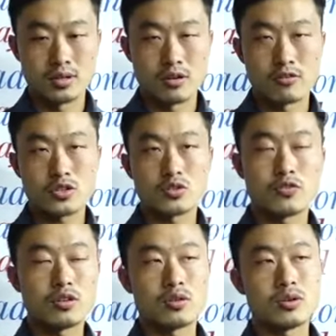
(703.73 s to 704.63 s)
First of
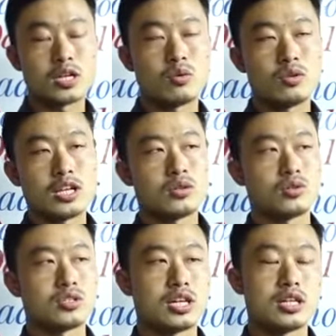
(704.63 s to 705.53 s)
all, what I would like
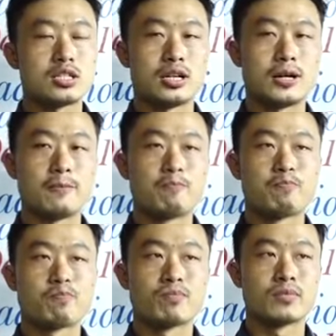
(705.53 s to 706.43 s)
to say is
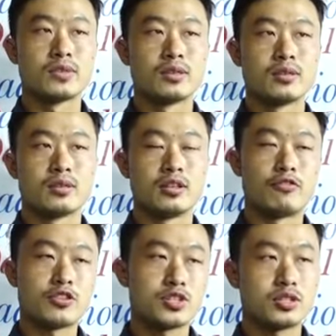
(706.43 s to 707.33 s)
the
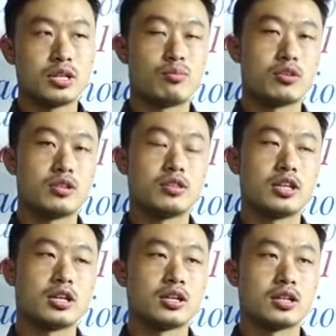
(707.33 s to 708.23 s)
first important
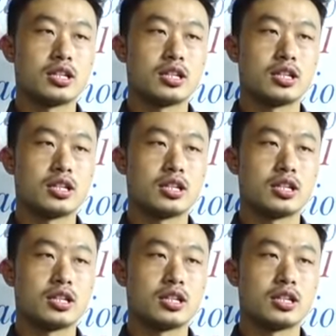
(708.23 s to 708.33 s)
thing